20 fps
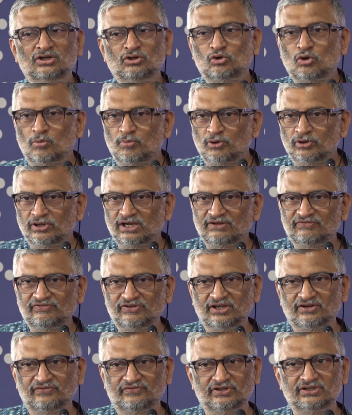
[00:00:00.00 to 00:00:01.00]

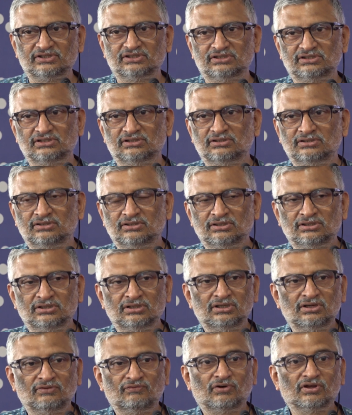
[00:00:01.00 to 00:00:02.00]
topography of Earth
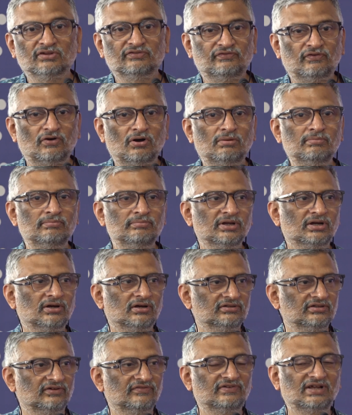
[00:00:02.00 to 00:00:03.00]
was formed
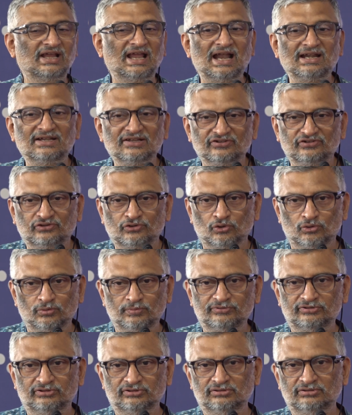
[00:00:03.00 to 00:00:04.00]
because of
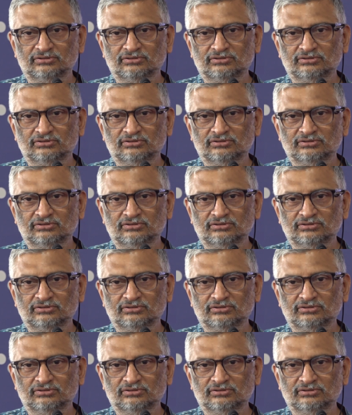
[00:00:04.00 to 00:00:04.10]
catastrophes,